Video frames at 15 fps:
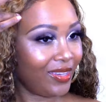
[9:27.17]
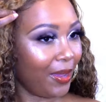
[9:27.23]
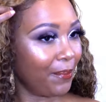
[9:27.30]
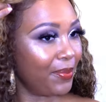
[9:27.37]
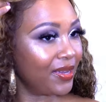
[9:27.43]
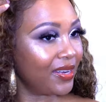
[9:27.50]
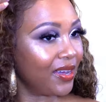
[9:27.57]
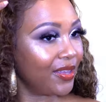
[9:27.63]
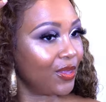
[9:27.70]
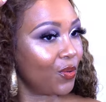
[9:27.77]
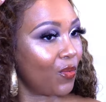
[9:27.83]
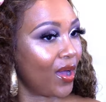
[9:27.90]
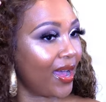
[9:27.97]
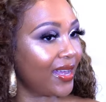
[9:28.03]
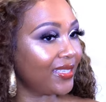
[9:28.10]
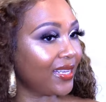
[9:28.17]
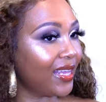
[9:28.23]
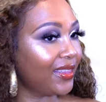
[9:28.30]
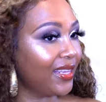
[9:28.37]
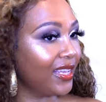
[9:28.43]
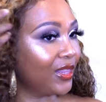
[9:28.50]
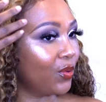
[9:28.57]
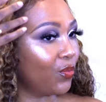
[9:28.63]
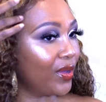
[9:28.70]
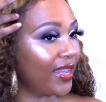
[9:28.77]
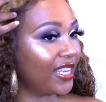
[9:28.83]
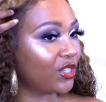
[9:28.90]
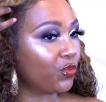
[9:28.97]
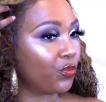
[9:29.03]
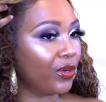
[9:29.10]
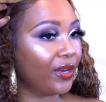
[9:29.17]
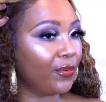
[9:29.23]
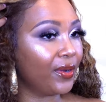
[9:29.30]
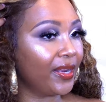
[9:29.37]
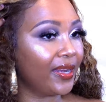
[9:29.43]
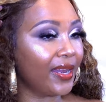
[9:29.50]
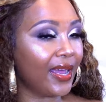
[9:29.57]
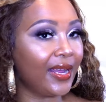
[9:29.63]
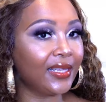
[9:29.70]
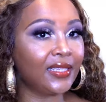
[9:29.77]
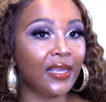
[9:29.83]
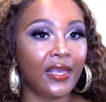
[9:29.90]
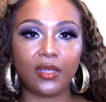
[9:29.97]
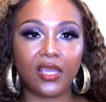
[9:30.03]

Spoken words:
But otherwise, I think the wig is really, really nice.